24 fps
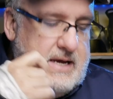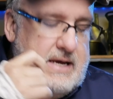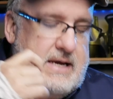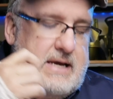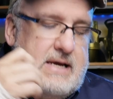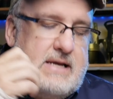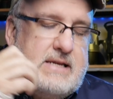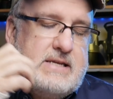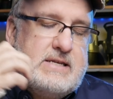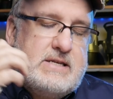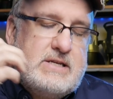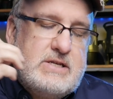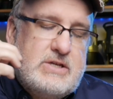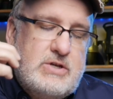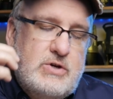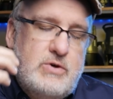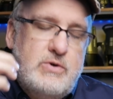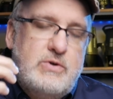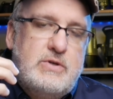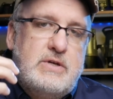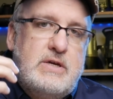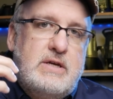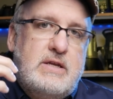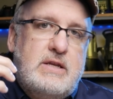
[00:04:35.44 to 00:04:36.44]
It's
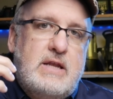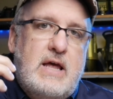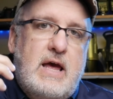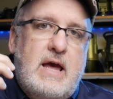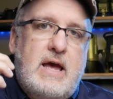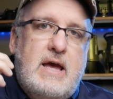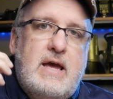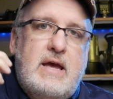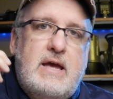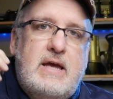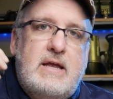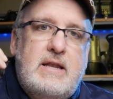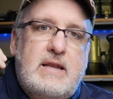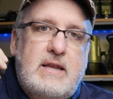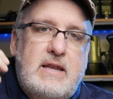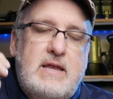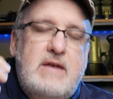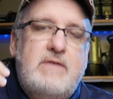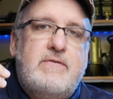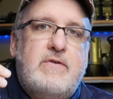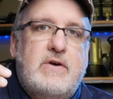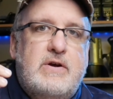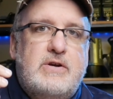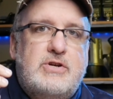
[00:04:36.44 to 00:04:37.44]
using a
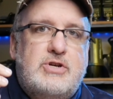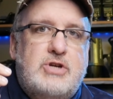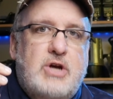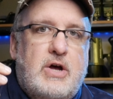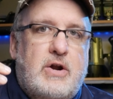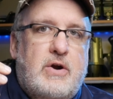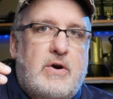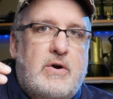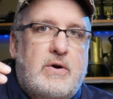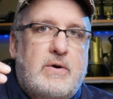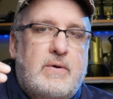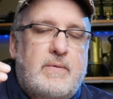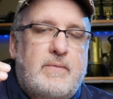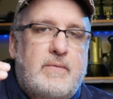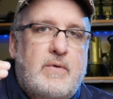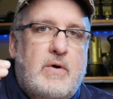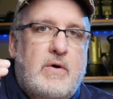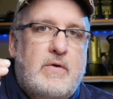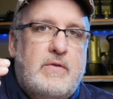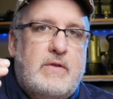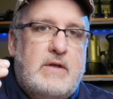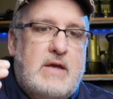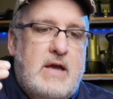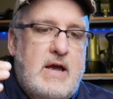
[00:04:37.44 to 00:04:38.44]
leaf shutter
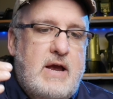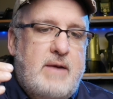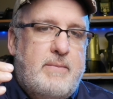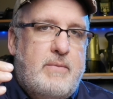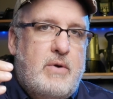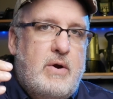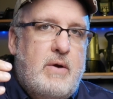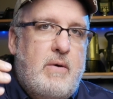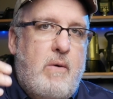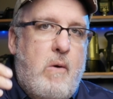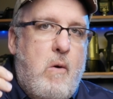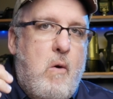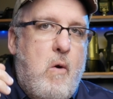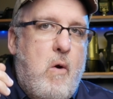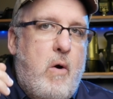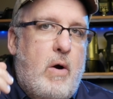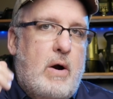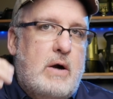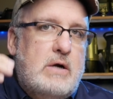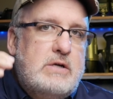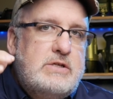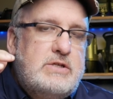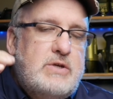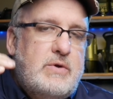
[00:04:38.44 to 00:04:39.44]
on the camera.
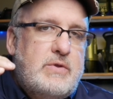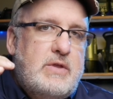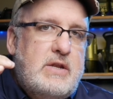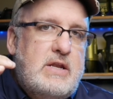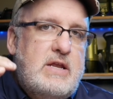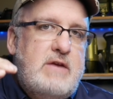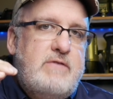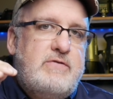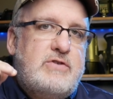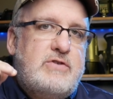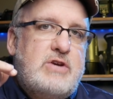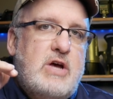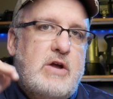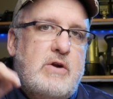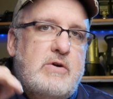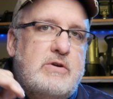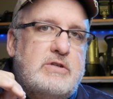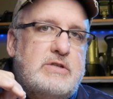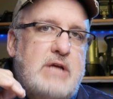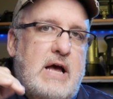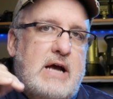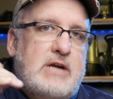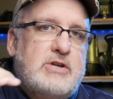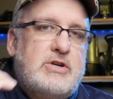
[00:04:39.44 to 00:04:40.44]
So the leaf shutter
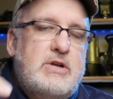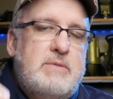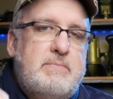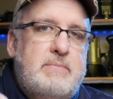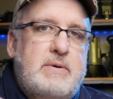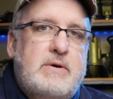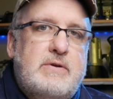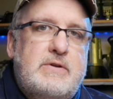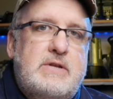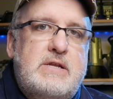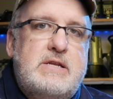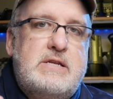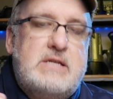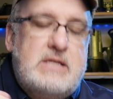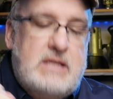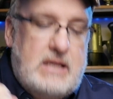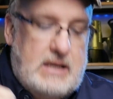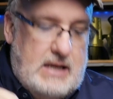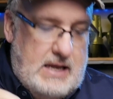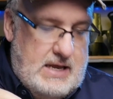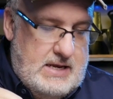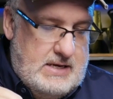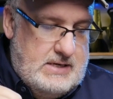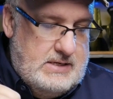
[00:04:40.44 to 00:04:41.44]
is actually built into the
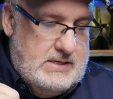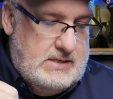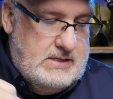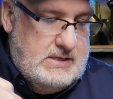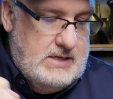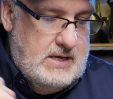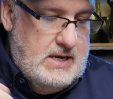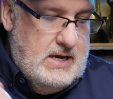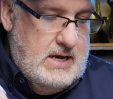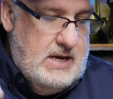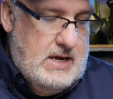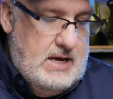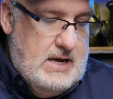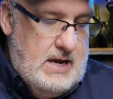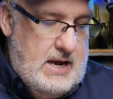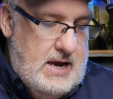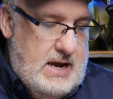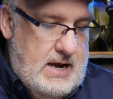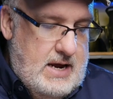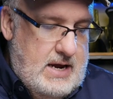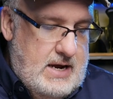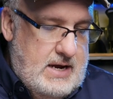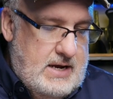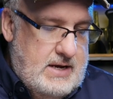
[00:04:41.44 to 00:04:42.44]
lens,
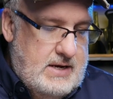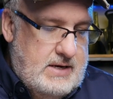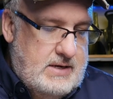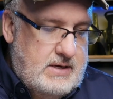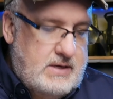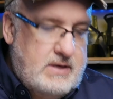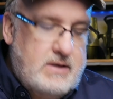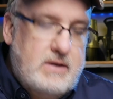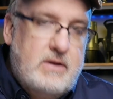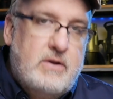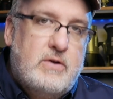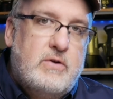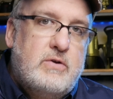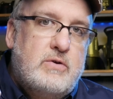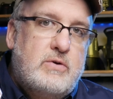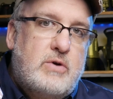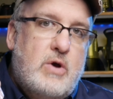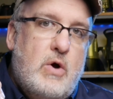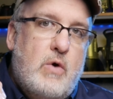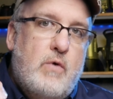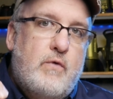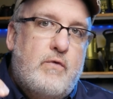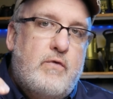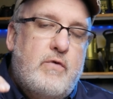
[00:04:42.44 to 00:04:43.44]
and it'll
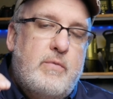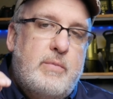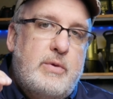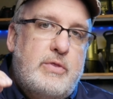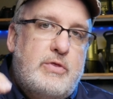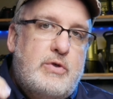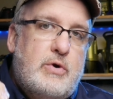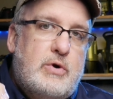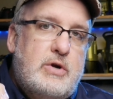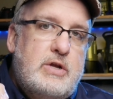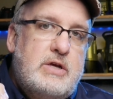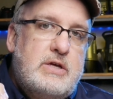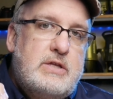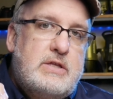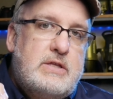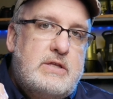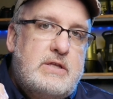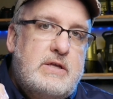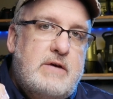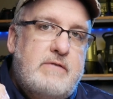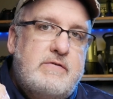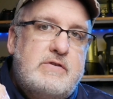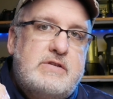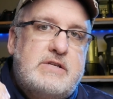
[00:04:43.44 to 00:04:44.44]
go from a
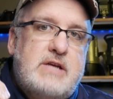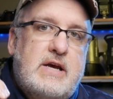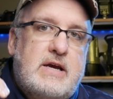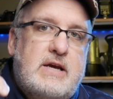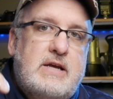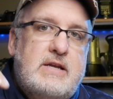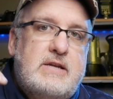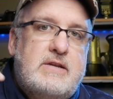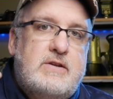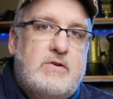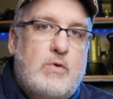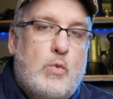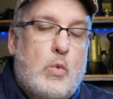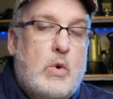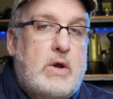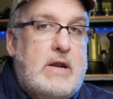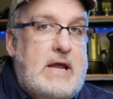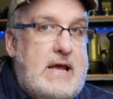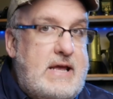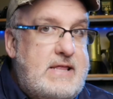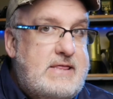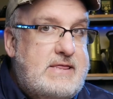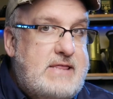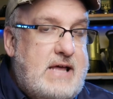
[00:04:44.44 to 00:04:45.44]
1/30th of a second to
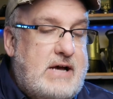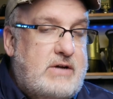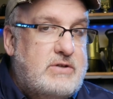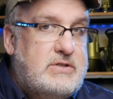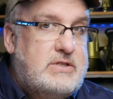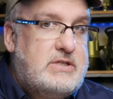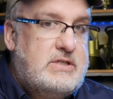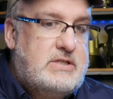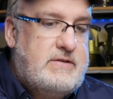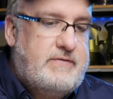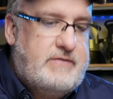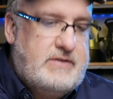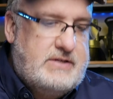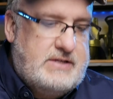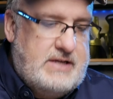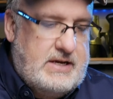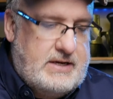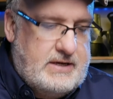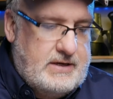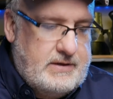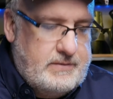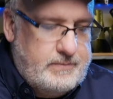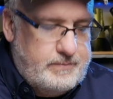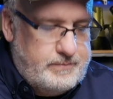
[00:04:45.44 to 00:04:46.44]
1/8000th of a
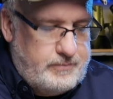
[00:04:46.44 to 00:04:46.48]
second.